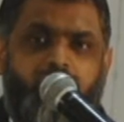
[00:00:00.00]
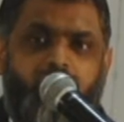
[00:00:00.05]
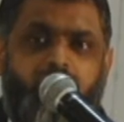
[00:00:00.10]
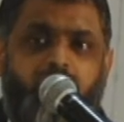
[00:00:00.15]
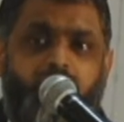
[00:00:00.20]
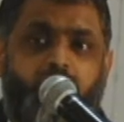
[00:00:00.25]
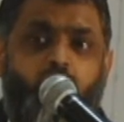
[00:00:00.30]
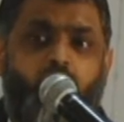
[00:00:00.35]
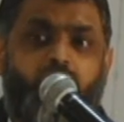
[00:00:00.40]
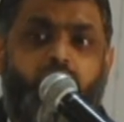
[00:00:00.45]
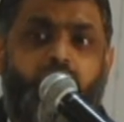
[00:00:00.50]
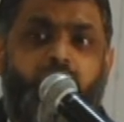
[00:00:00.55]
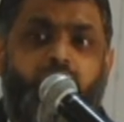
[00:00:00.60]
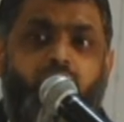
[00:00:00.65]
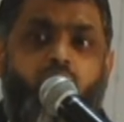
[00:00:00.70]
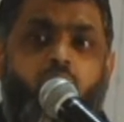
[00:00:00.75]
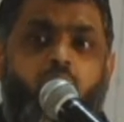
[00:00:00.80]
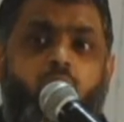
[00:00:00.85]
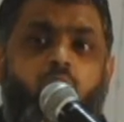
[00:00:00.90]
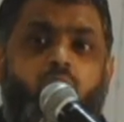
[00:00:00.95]
is going to be the
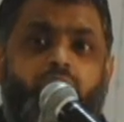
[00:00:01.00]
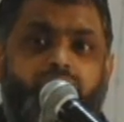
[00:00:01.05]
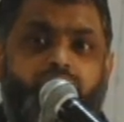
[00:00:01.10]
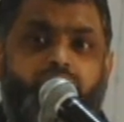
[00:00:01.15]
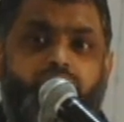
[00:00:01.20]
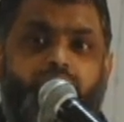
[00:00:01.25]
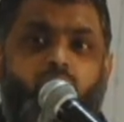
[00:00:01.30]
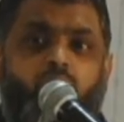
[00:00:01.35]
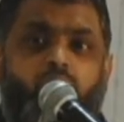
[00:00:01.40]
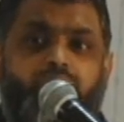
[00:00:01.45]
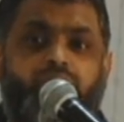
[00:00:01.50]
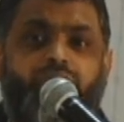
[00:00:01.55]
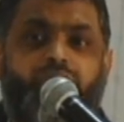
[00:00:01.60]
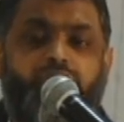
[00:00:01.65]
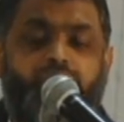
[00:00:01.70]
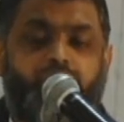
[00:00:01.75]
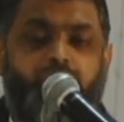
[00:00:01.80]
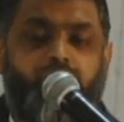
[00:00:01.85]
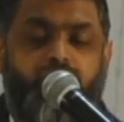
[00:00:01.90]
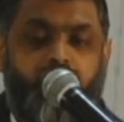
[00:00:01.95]
hardest part of the
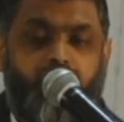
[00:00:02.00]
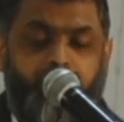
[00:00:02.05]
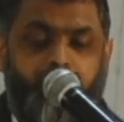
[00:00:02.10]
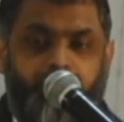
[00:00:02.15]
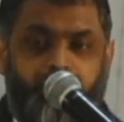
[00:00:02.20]
journey.